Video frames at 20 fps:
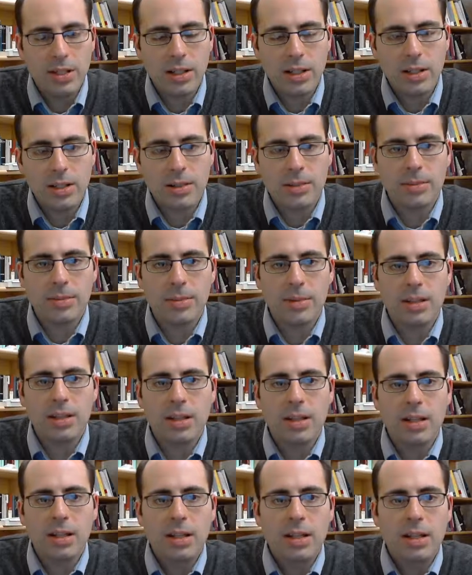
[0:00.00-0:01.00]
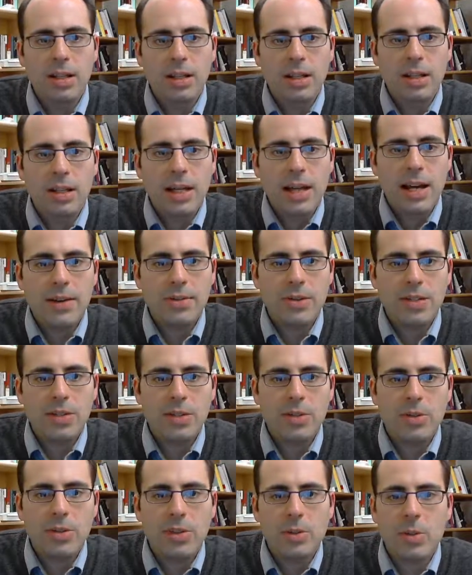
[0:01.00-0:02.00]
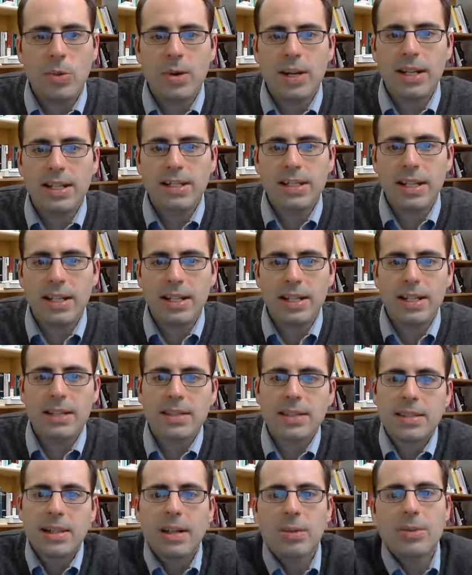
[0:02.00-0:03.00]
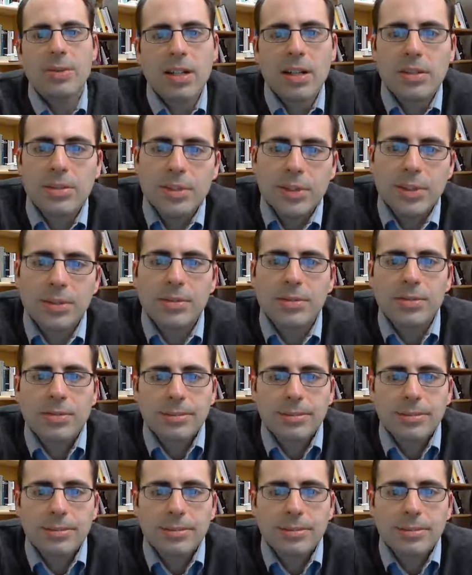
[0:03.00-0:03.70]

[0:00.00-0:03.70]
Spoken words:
having to do with the poetic techniques that we covered.